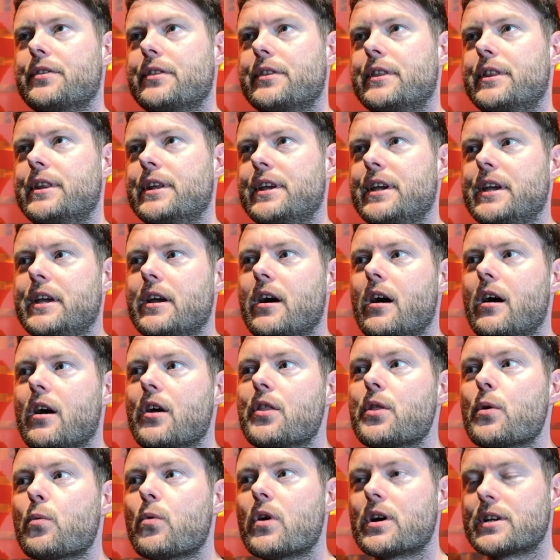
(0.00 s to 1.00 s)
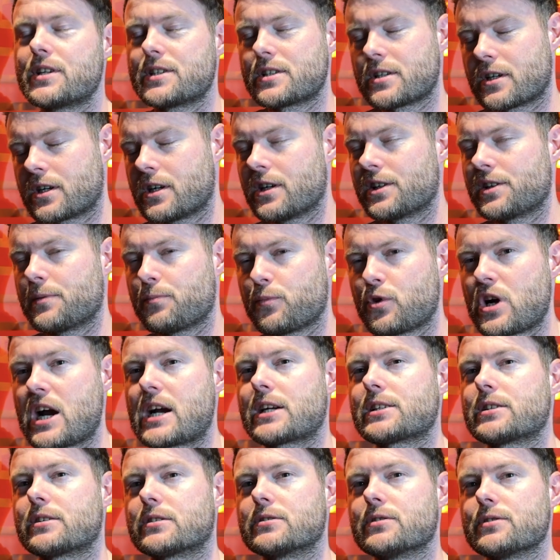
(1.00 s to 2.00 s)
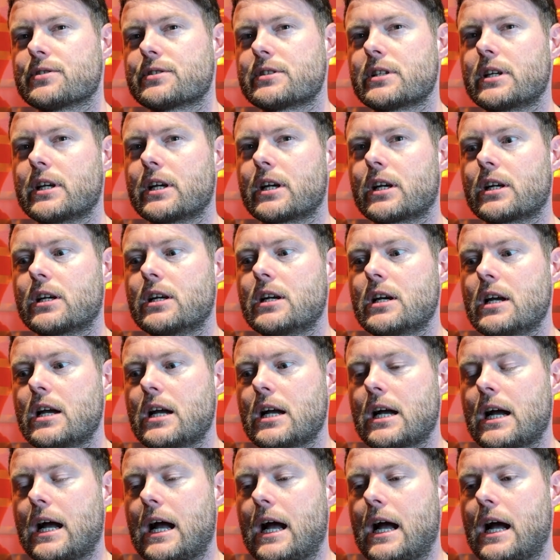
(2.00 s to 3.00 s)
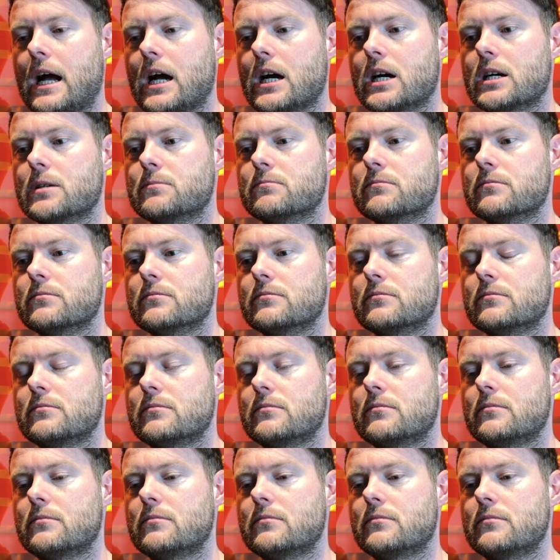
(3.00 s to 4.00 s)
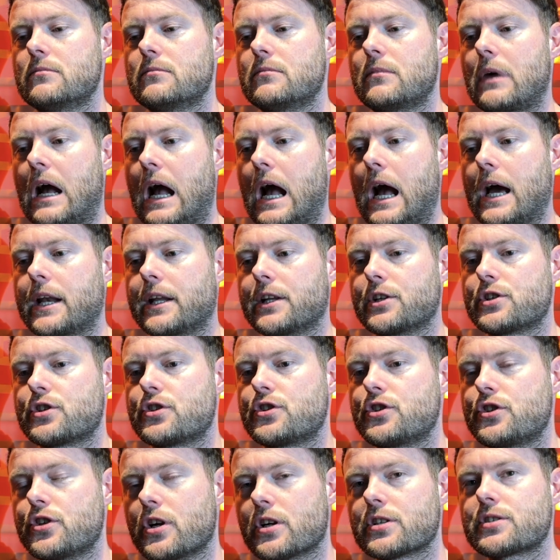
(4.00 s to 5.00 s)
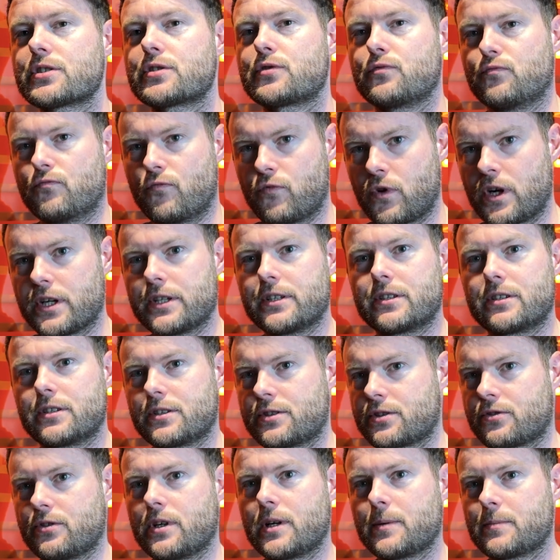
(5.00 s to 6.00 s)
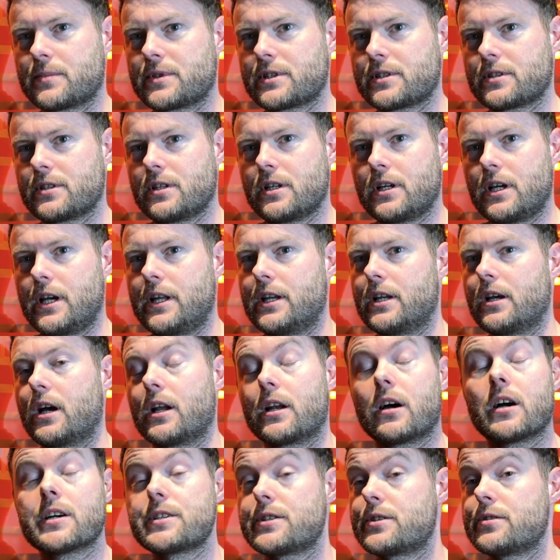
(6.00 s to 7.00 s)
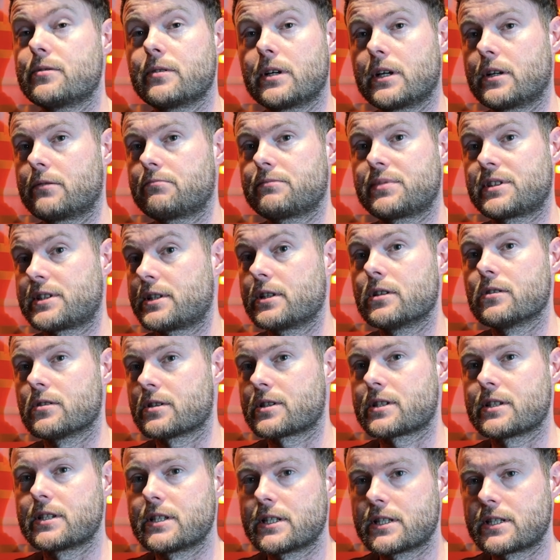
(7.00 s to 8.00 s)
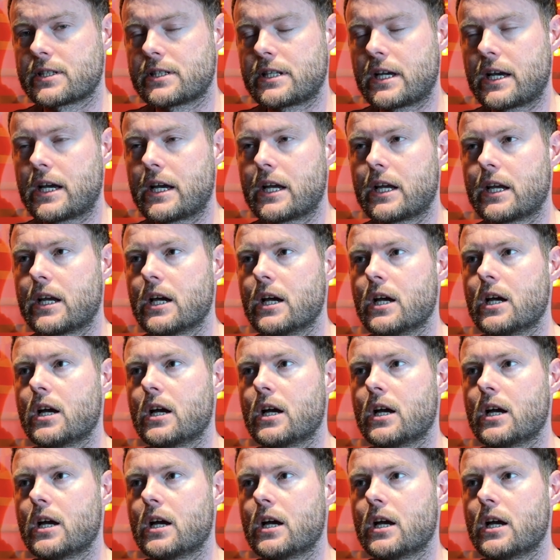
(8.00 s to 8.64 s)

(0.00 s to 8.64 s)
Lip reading: The other one is a kind of practical thing, and it's just write the script. And I do it still to this day.